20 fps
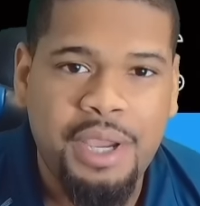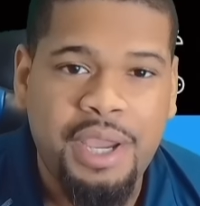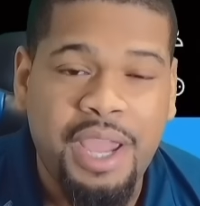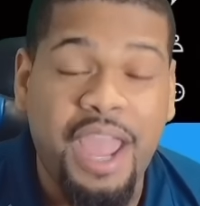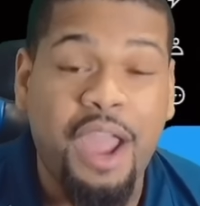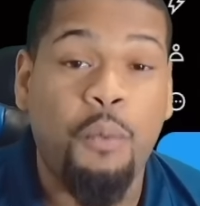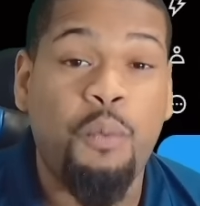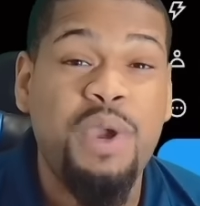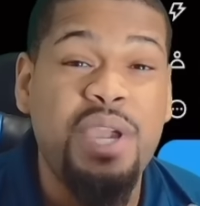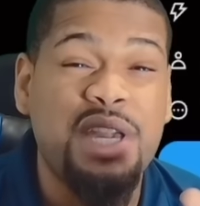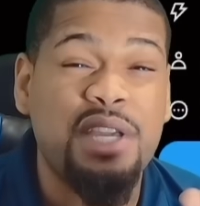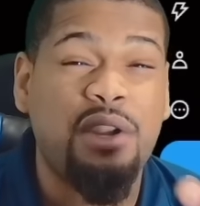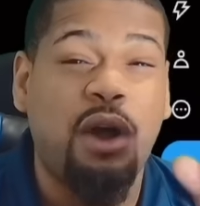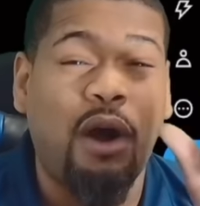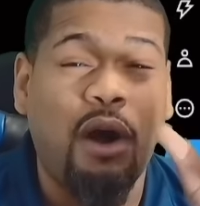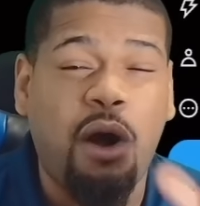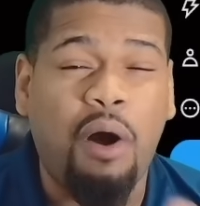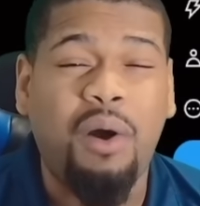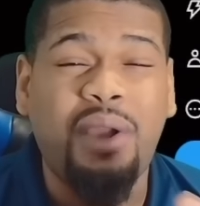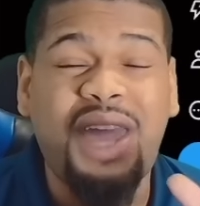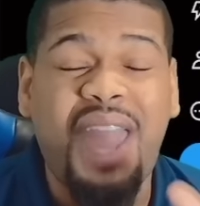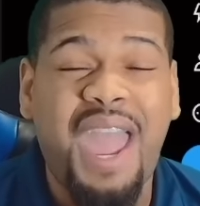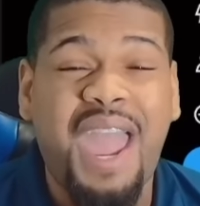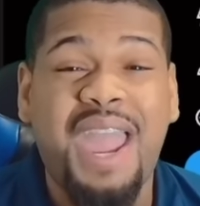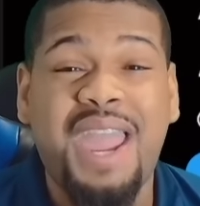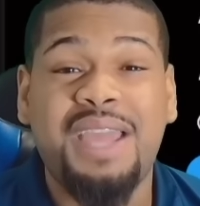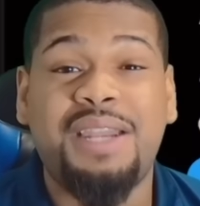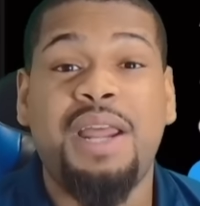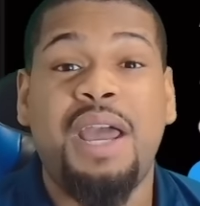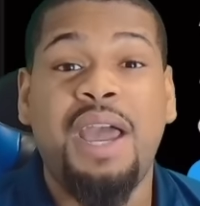And we can all
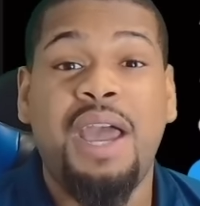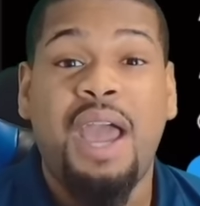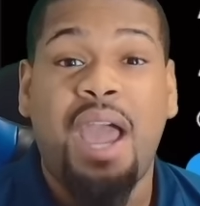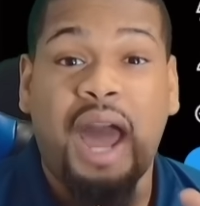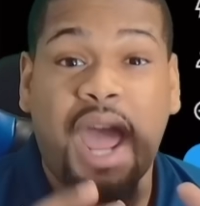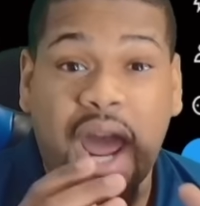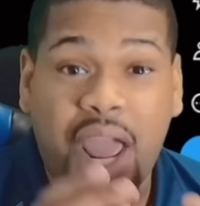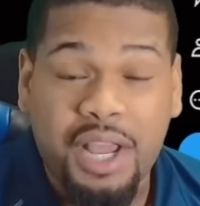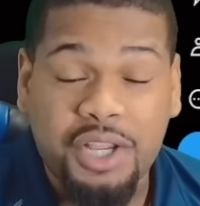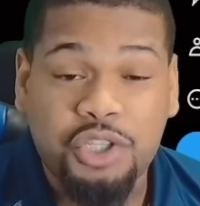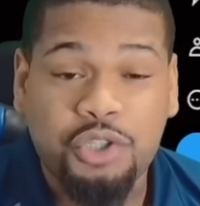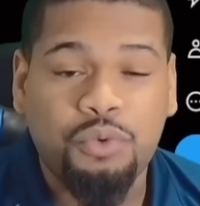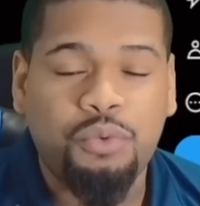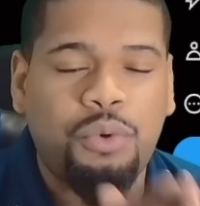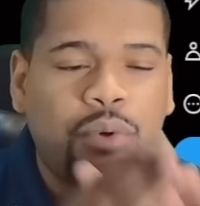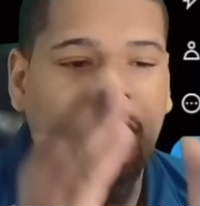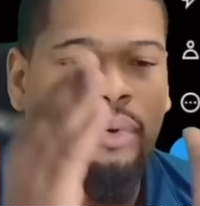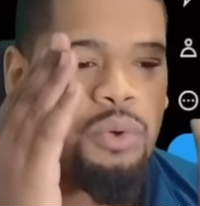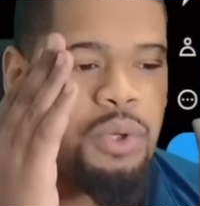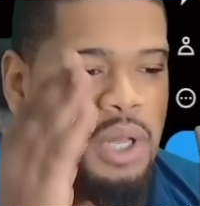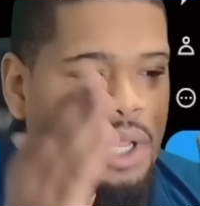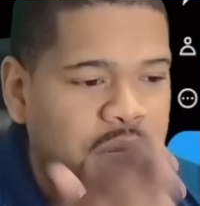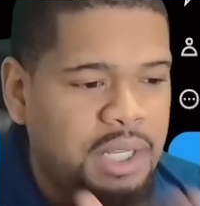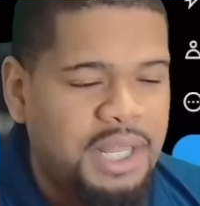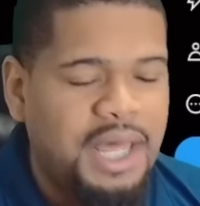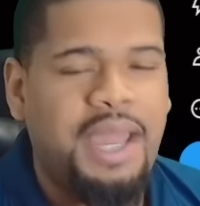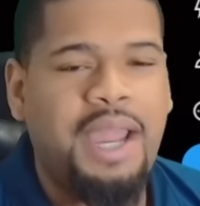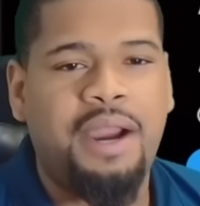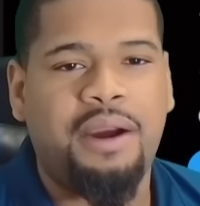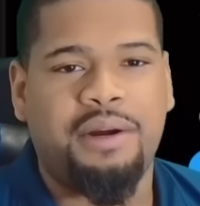gain actual
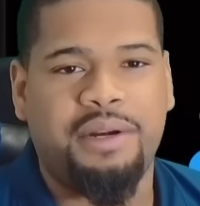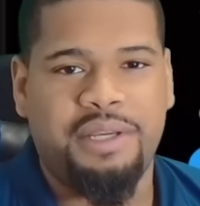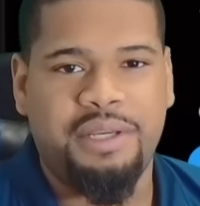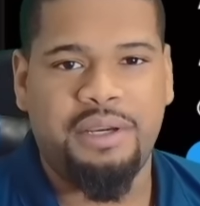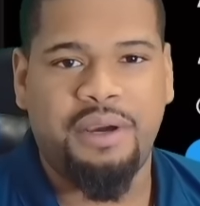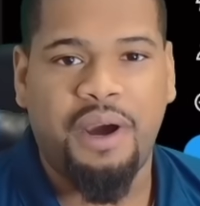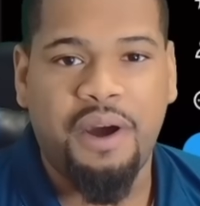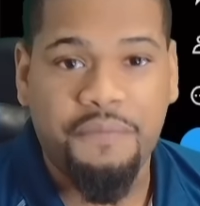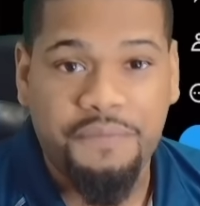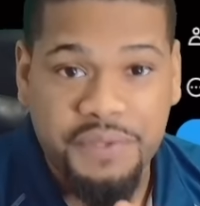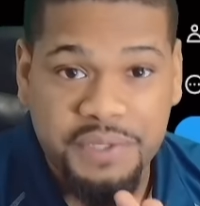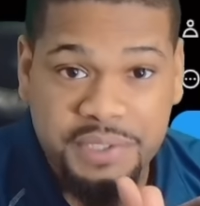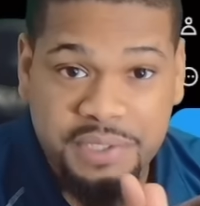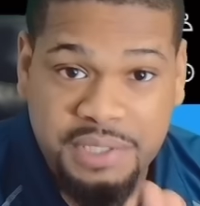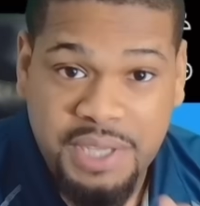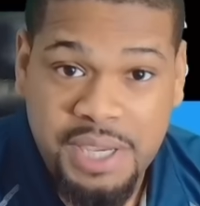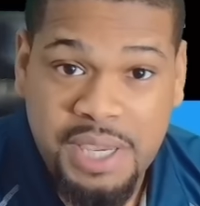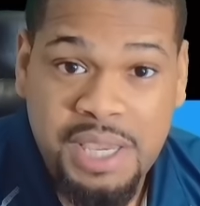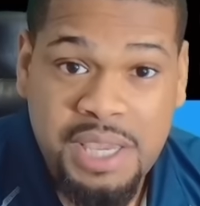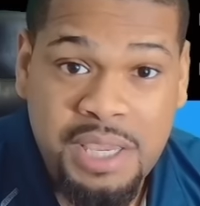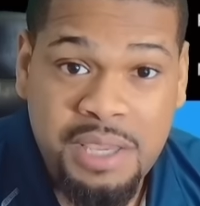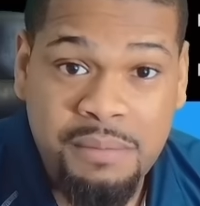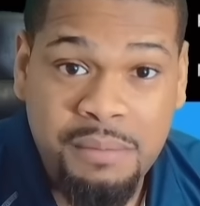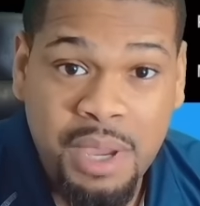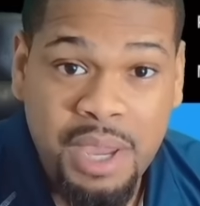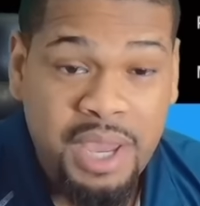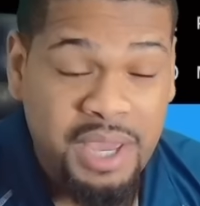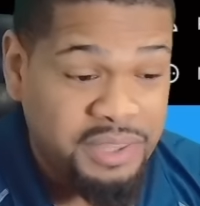clarity of this team.